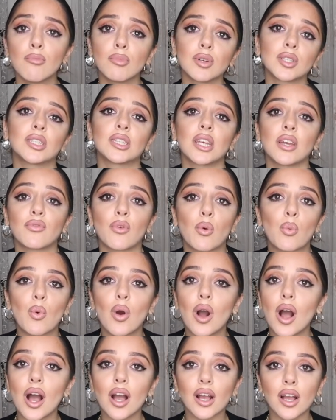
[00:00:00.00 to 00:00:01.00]
But today for
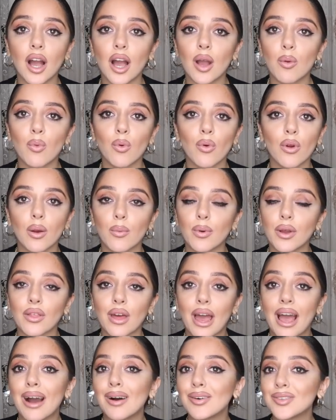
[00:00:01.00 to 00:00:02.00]
work, I wore it
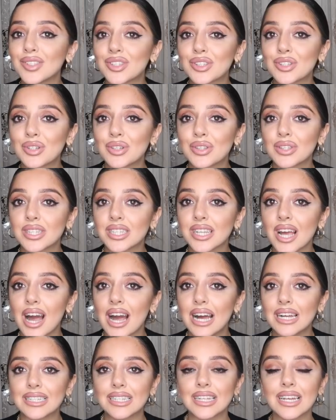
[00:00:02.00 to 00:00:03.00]
with a houndstooth
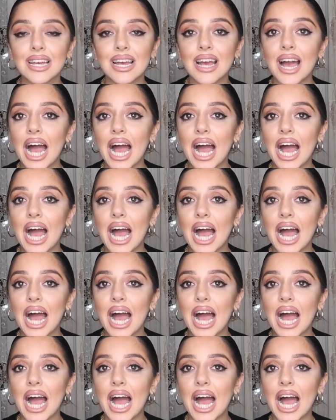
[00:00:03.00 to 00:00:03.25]
skirt